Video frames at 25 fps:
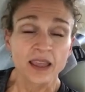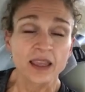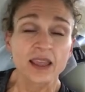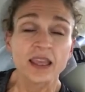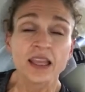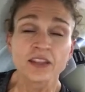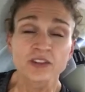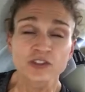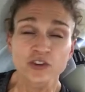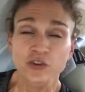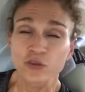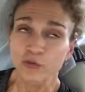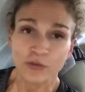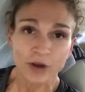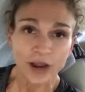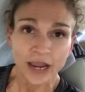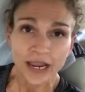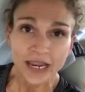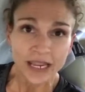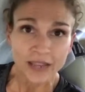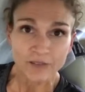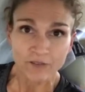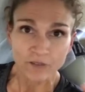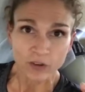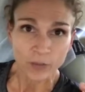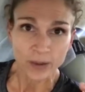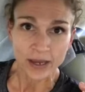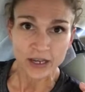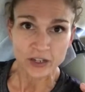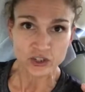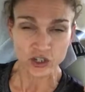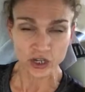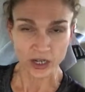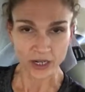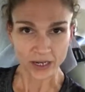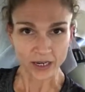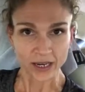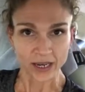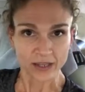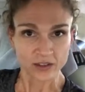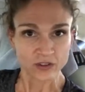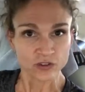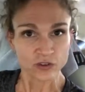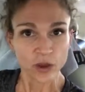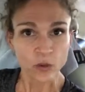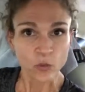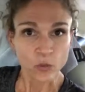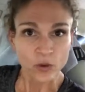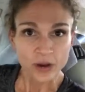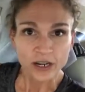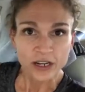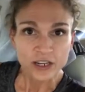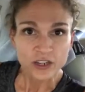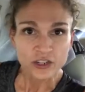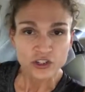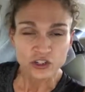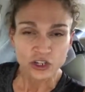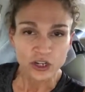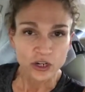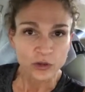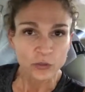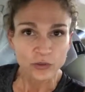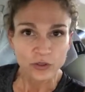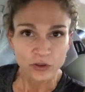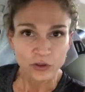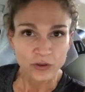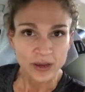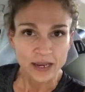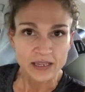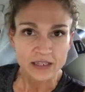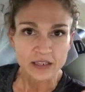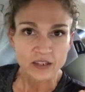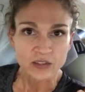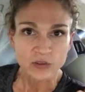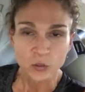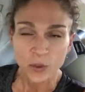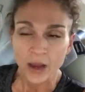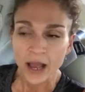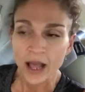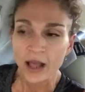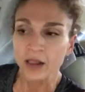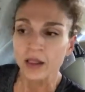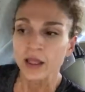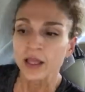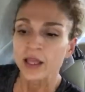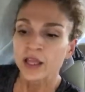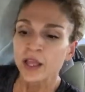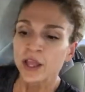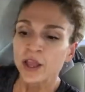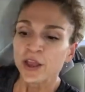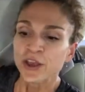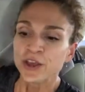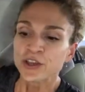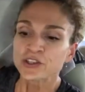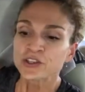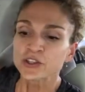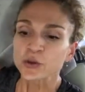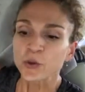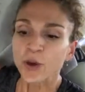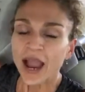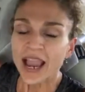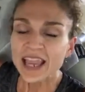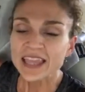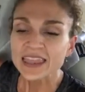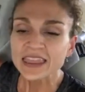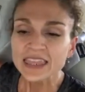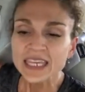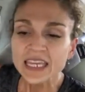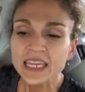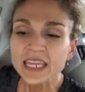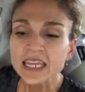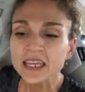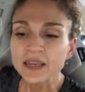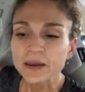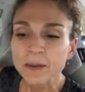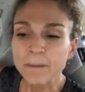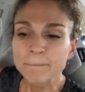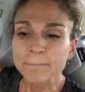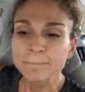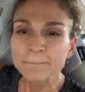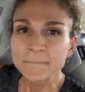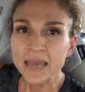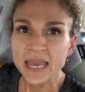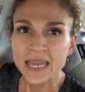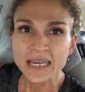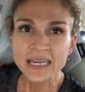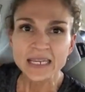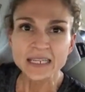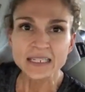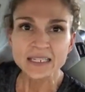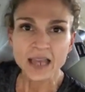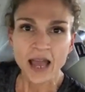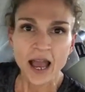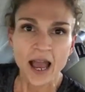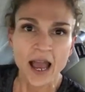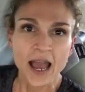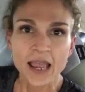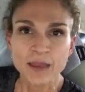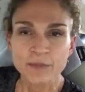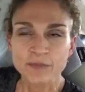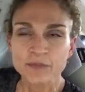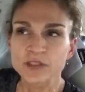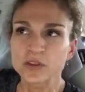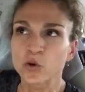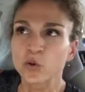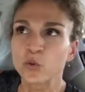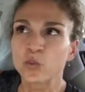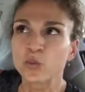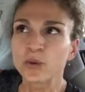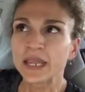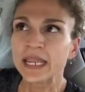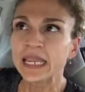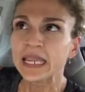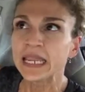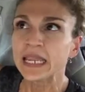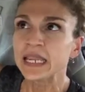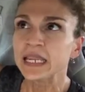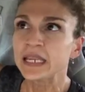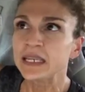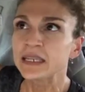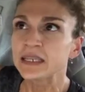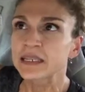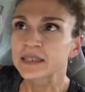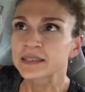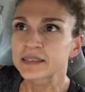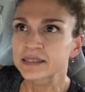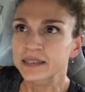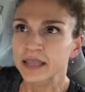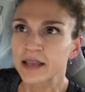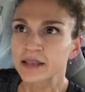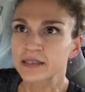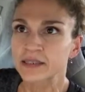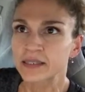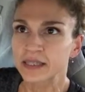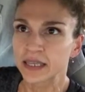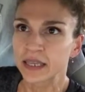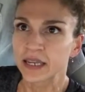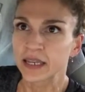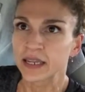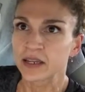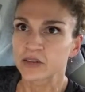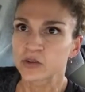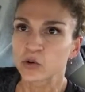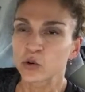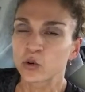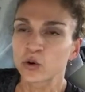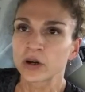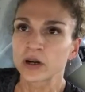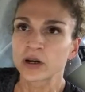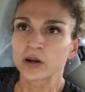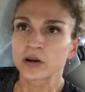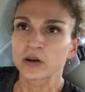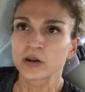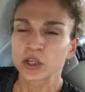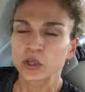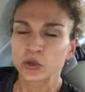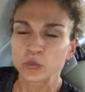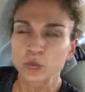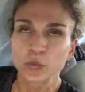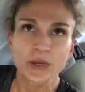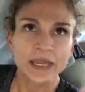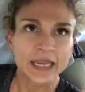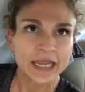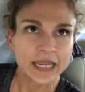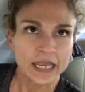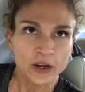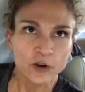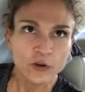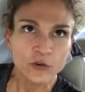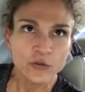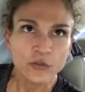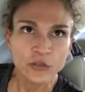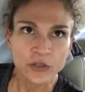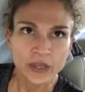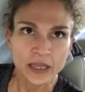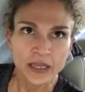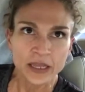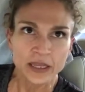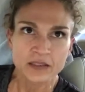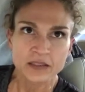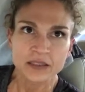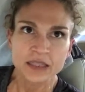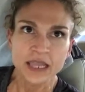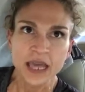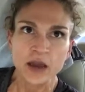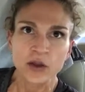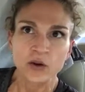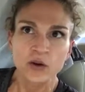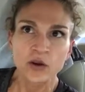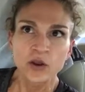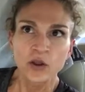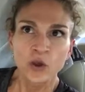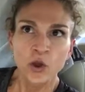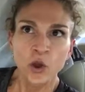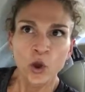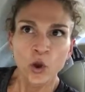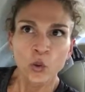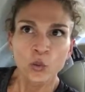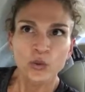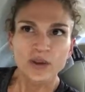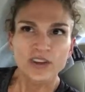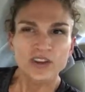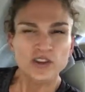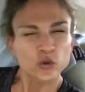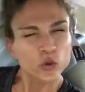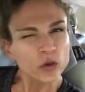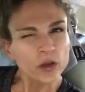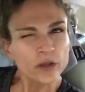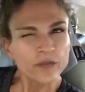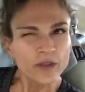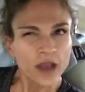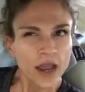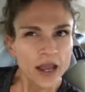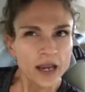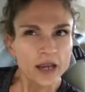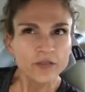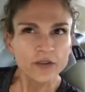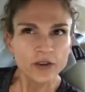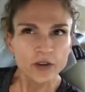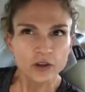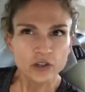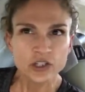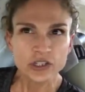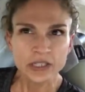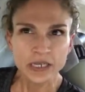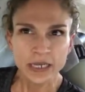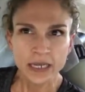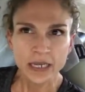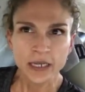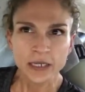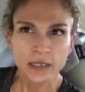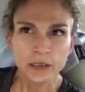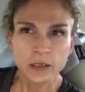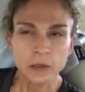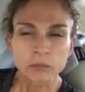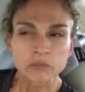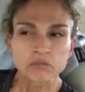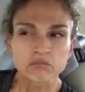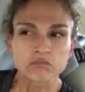it's great information. And so I wanted to share it with you guys as well. So I think many times we discuss things or we hear things that we sort of kind of understand,